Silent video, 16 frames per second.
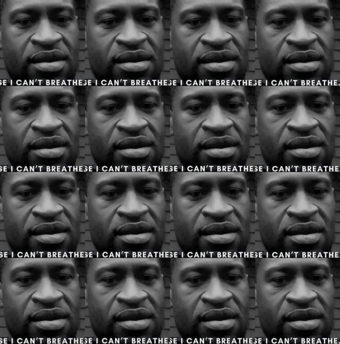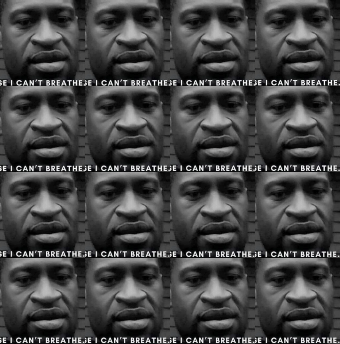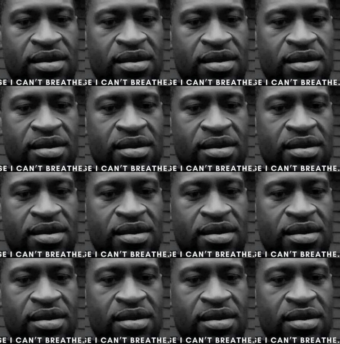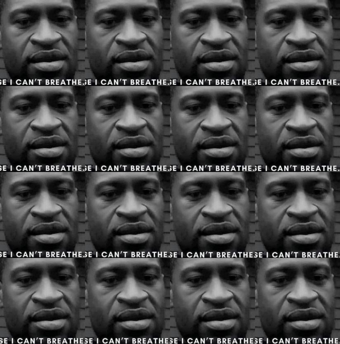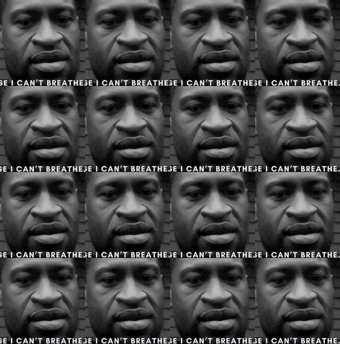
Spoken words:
This person isn't speaking.